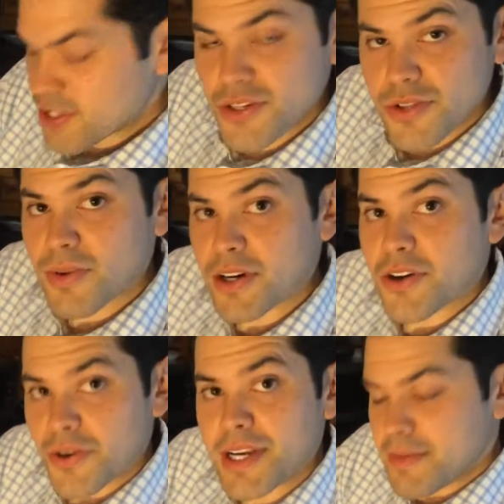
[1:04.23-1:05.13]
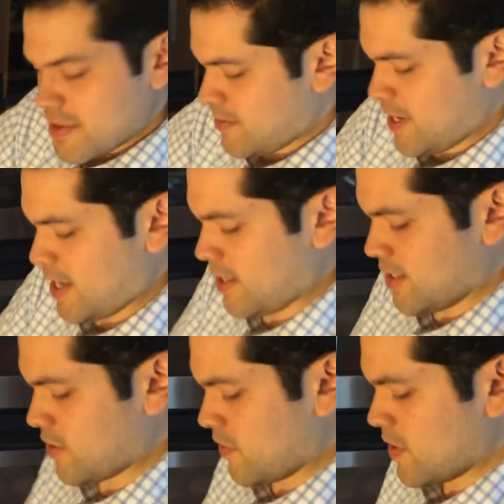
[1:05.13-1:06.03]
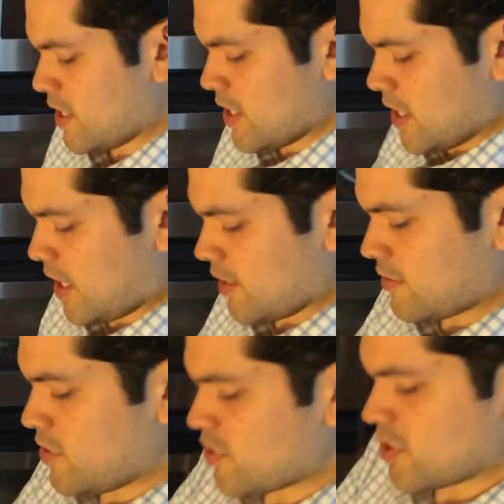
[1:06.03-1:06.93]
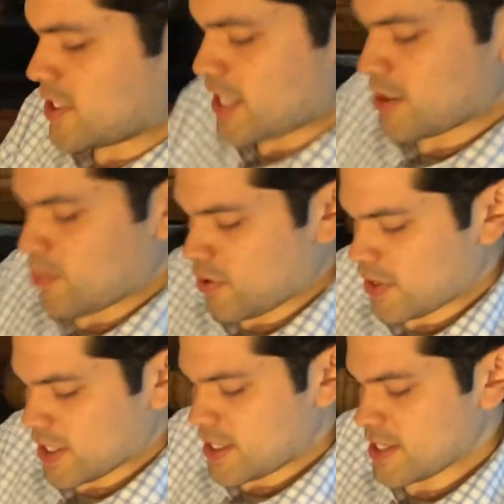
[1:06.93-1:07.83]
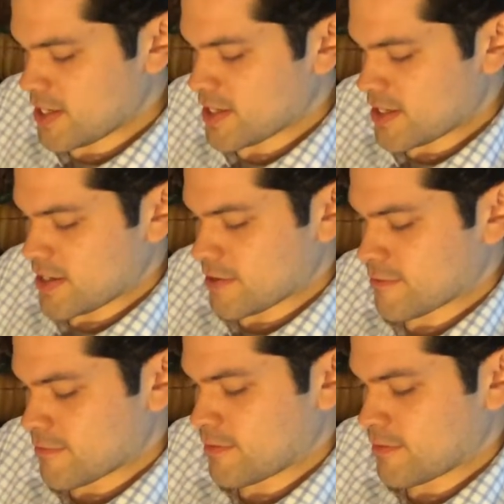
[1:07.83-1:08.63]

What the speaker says: you just want to cream the banana. So I usually take the bowl like this and